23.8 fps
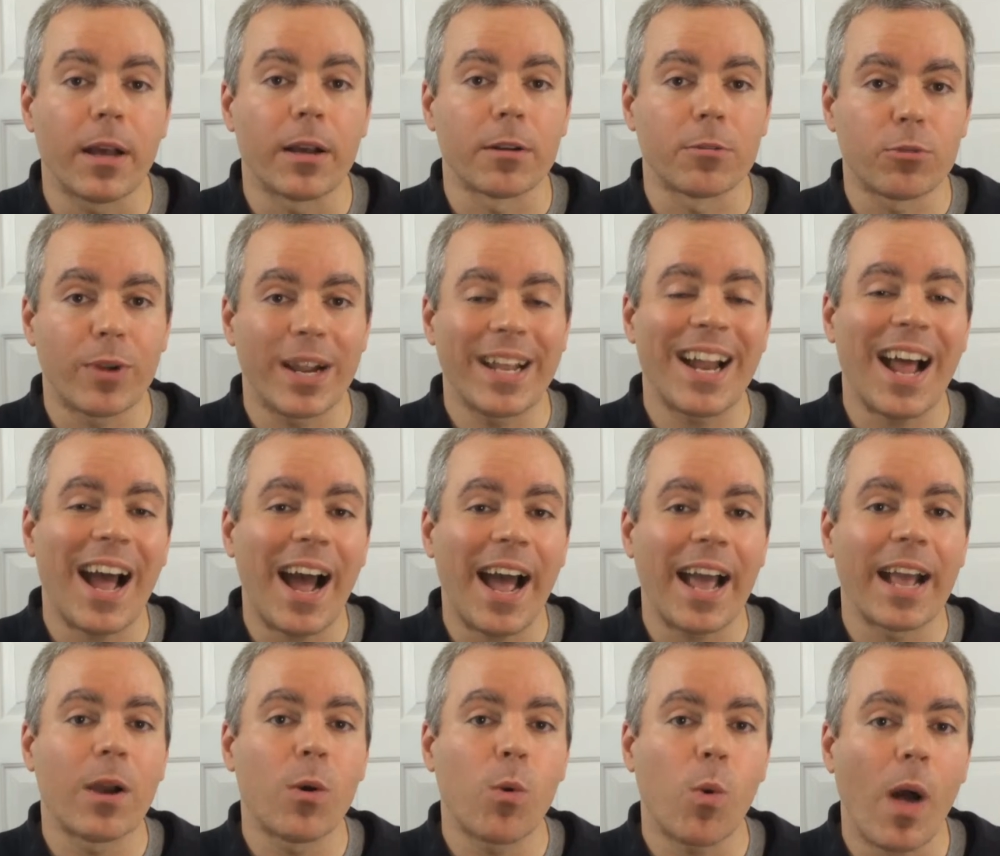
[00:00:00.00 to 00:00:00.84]
a great
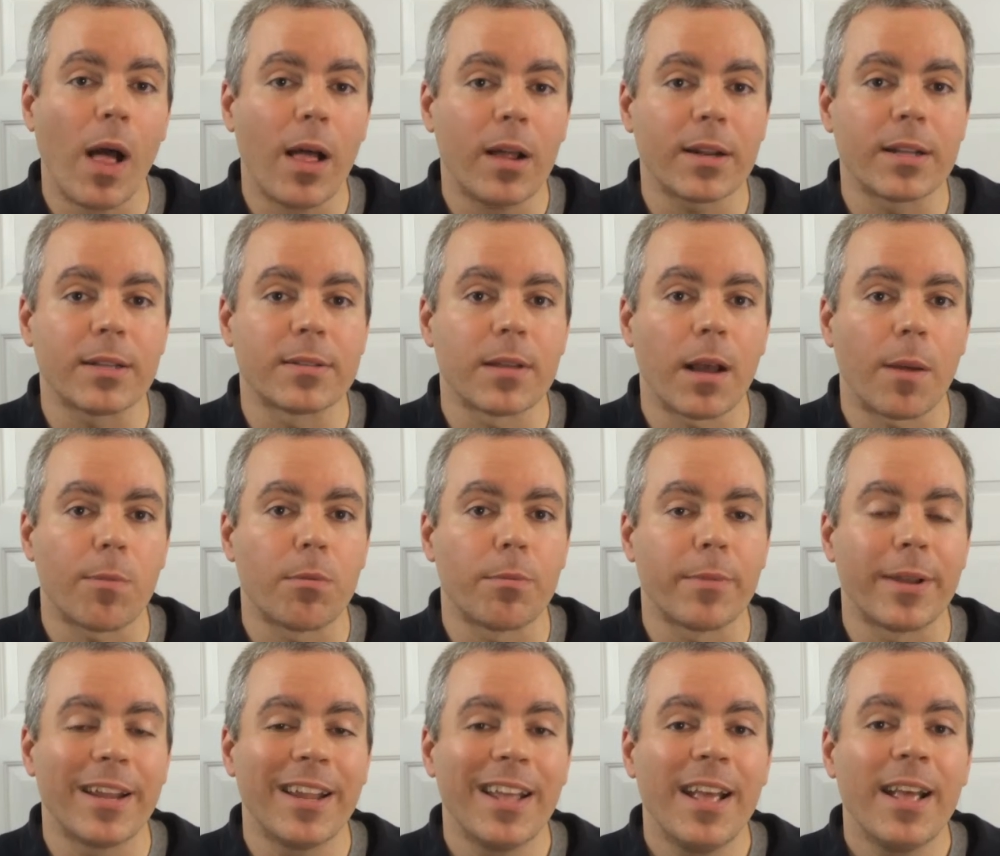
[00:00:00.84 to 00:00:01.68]
high quality
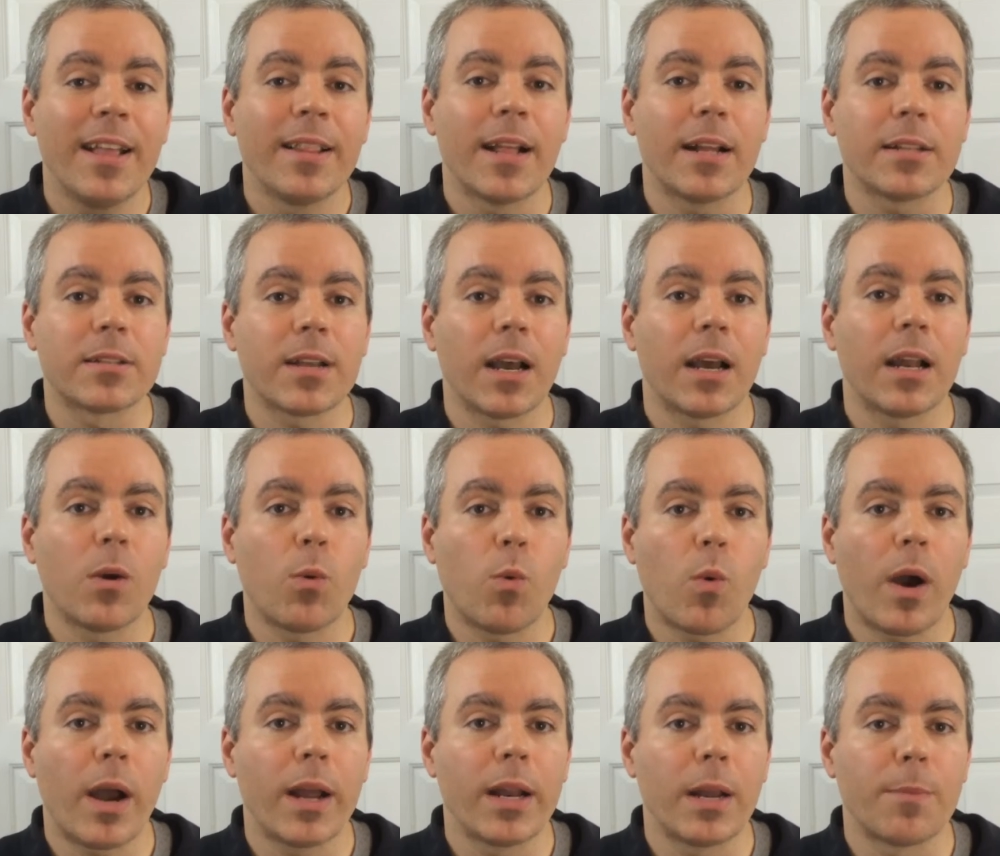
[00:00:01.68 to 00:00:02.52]
supplement that's going to
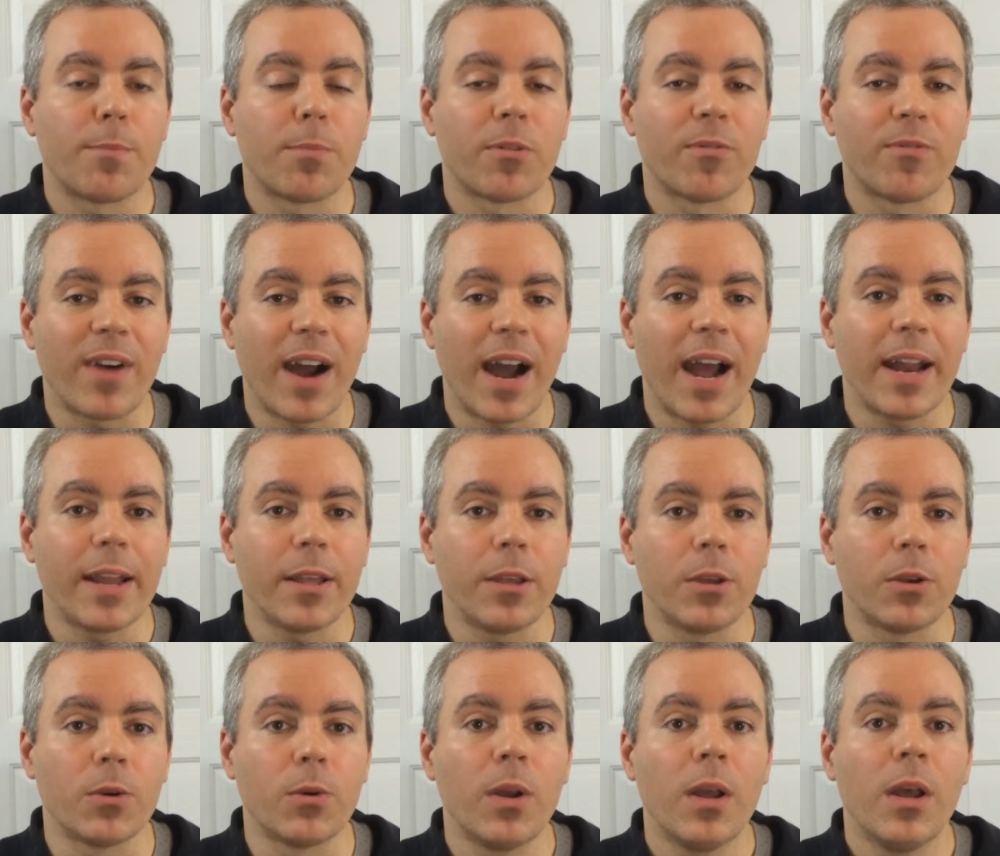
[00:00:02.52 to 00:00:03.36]
wind up providing
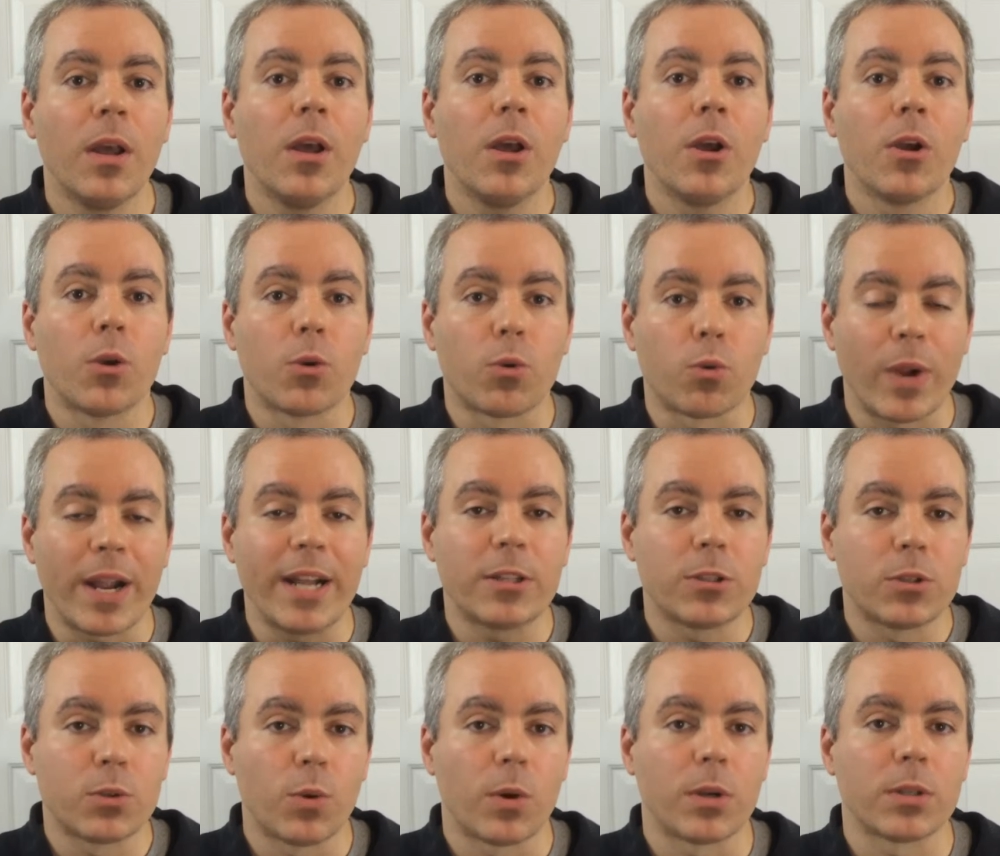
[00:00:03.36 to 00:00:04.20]
you
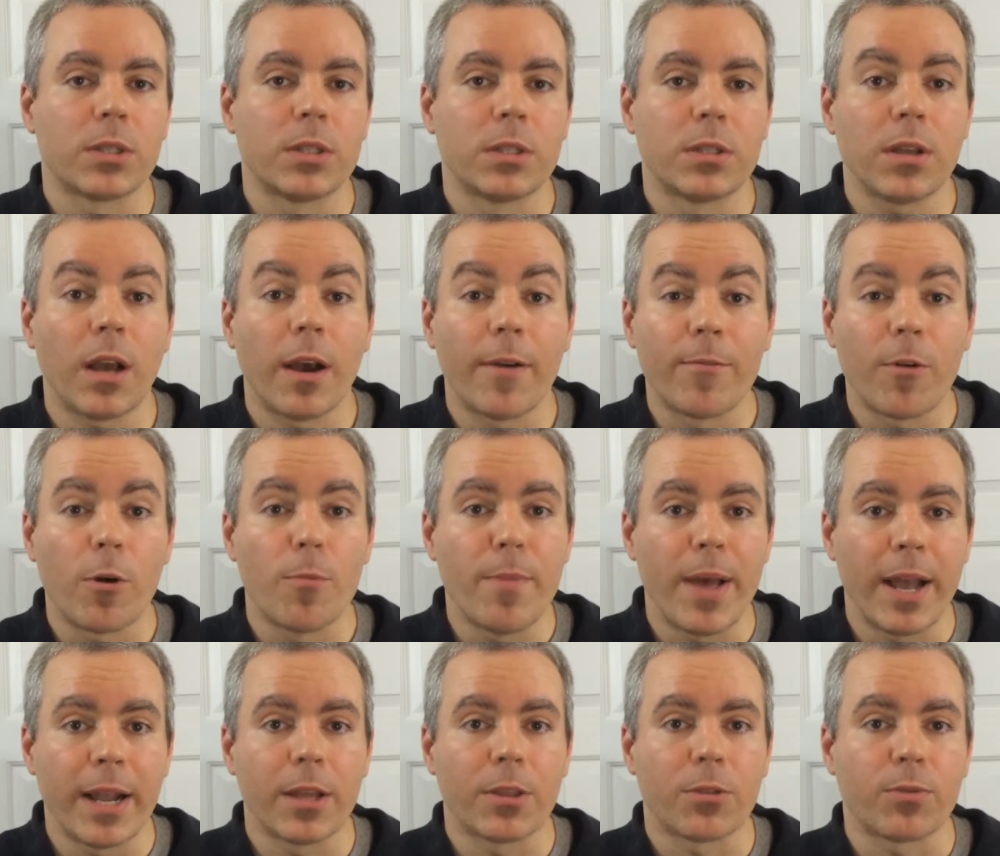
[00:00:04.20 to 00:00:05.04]
great sources of
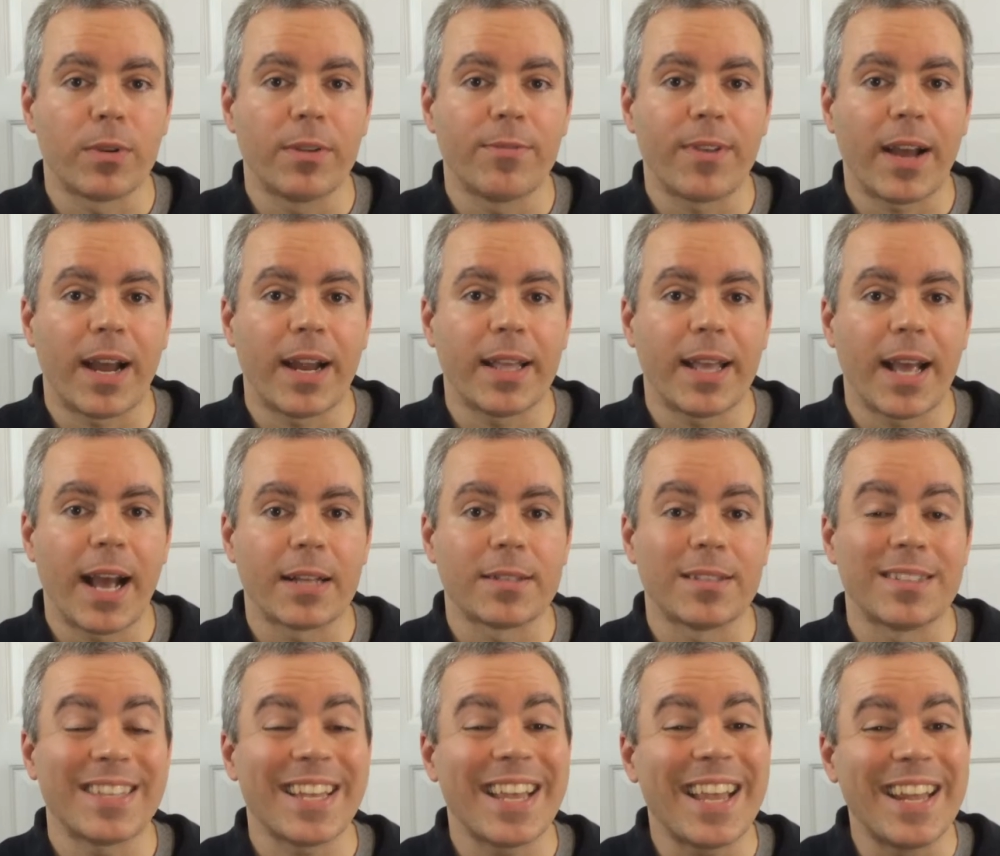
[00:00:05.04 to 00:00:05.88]
omega-3 fatty
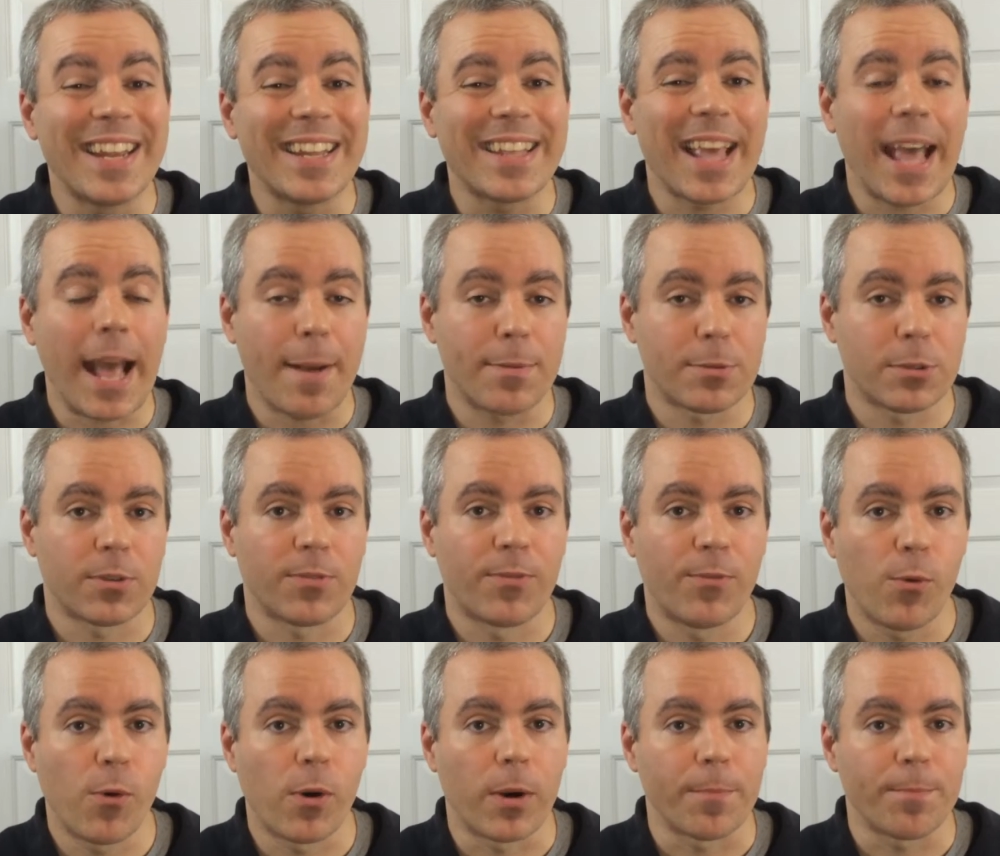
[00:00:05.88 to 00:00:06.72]
acids in capsule
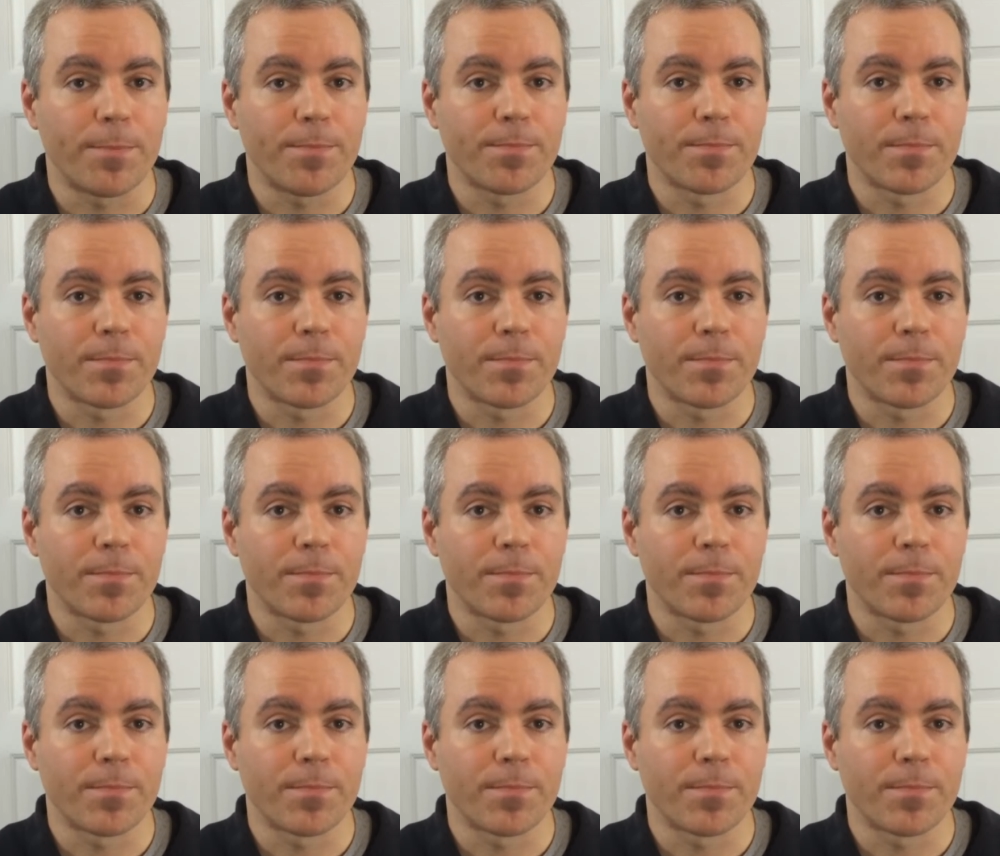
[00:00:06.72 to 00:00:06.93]
form.